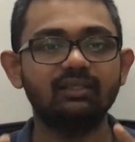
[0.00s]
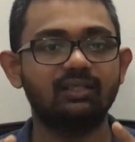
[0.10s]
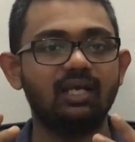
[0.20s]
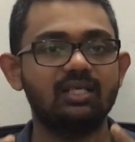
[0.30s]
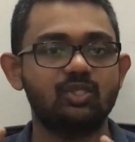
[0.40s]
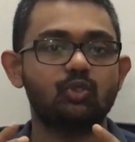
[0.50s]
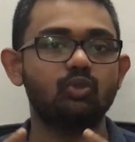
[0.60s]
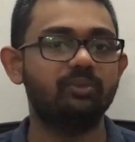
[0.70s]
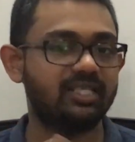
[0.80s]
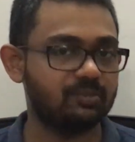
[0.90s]

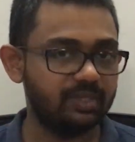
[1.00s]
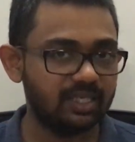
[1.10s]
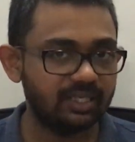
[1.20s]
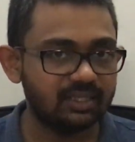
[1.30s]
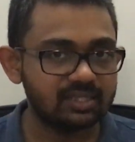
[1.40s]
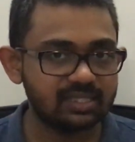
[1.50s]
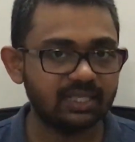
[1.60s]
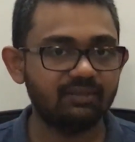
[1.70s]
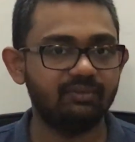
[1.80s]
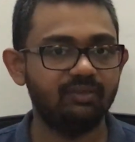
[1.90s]
classroom experience
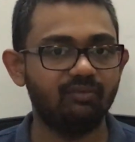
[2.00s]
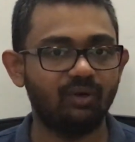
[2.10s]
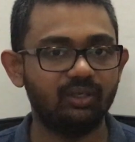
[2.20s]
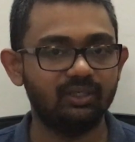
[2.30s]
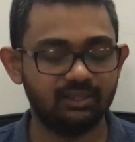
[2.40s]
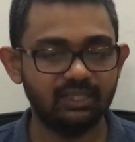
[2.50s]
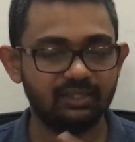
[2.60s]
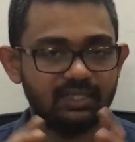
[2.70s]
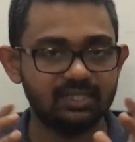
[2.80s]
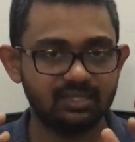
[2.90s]
that we want,
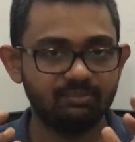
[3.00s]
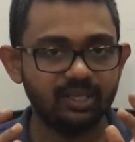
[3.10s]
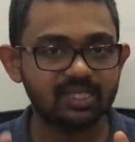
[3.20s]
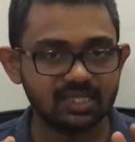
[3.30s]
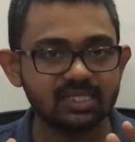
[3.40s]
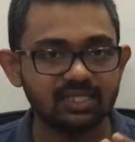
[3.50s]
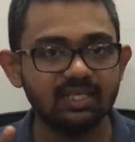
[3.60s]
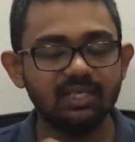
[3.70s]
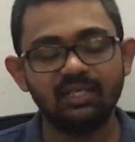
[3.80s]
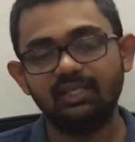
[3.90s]
that is the best
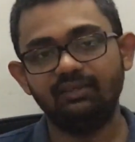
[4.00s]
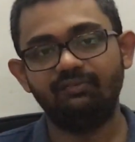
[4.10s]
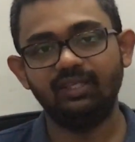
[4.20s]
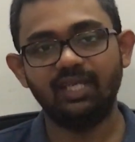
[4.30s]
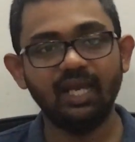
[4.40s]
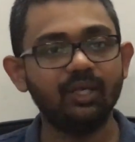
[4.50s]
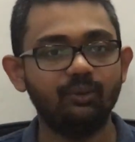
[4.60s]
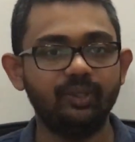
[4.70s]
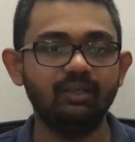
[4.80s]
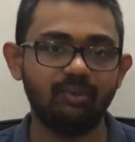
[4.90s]
if we can
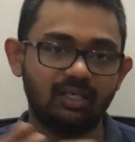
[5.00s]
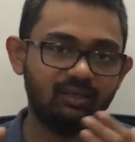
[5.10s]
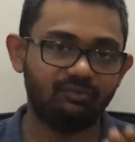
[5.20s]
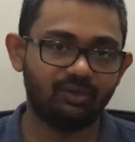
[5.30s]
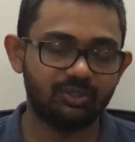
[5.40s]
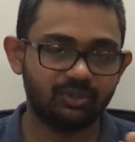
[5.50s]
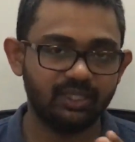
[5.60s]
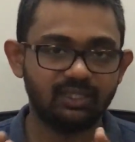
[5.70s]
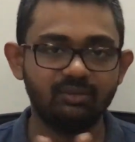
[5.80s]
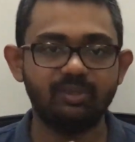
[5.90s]
do it, but
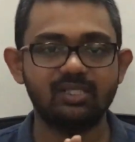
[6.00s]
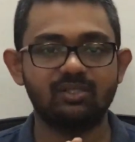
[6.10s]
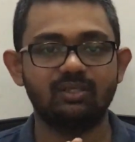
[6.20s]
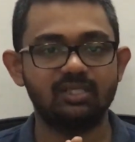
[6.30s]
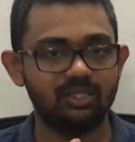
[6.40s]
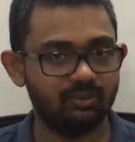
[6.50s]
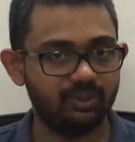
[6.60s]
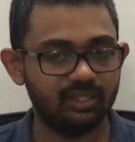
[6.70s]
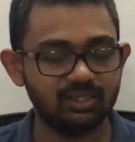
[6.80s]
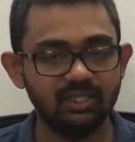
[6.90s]
unfortunately, based on the
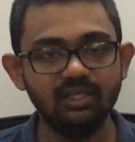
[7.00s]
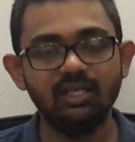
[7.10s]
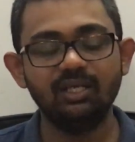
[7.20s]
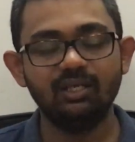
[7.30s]
situation,